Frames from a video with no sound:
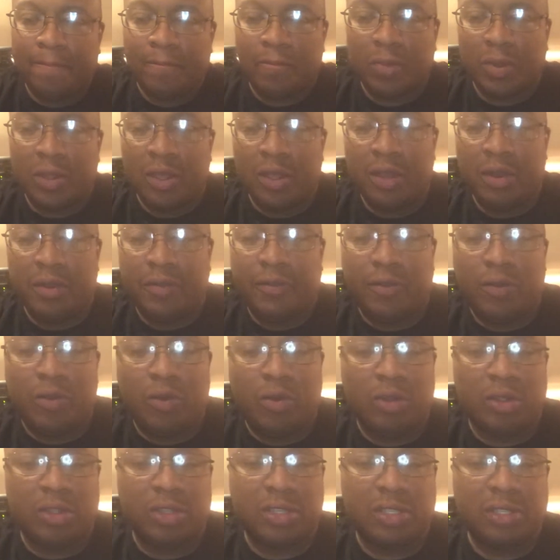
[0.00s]
And of
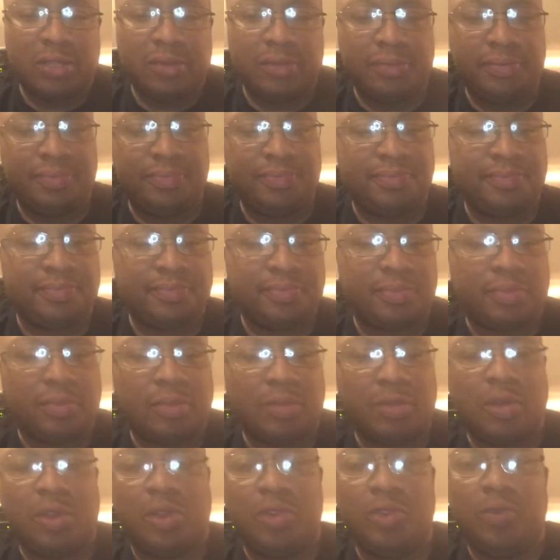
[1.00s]
course,
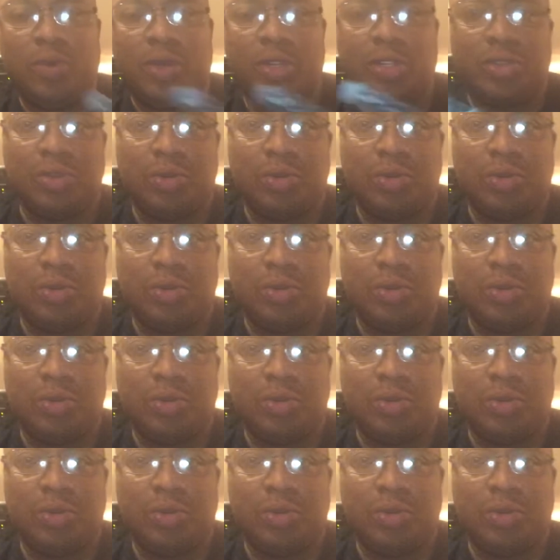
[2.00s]
you want to